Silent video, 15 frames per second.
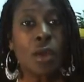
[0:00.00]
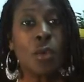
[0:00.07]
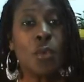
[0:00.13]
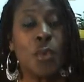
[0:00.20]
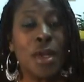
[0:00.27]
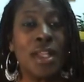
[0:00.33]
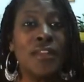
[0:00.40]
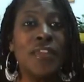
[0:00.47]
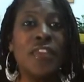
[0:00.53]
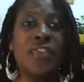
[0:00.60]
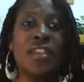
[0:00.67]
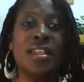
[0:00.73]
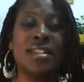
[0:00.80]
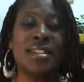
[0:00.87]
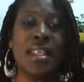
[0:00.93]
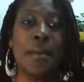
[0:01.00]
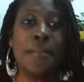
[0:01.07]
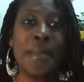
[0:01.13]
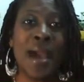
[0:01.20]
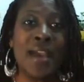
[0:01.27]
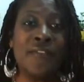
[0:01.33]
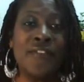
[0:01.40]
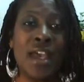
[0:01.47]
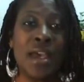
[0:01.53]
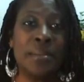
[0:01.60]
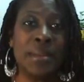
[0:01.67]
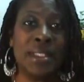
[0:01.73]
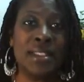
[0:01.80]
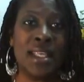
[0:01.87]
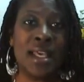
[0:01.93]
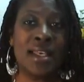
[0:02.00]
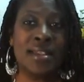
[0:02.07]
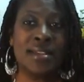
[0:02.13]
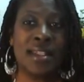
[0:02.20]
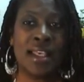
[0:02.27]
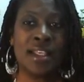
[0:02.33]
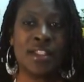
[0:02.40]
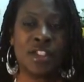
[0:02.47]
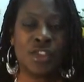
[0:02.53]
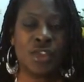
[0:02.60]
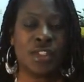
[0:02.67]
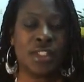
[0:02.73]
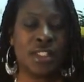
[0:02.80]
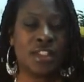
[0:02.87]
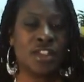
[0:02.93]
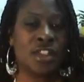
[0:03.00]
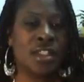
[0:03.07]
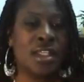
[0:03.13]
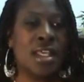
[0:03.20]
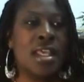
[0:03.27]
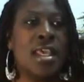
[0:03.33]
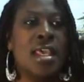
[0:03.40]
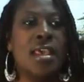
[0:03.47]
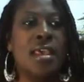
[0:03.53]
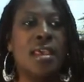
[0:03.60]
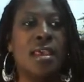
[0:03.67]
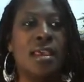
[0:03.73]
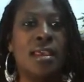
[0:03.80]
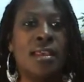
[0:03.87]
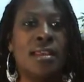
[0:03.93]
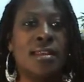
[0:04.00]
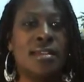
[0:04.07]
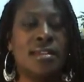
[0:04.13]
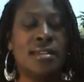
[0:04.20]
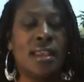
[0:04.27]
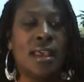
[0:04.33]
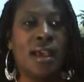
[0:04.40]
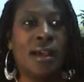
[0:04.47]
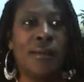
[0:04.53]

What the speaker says: One of the things that my family does as a tradition is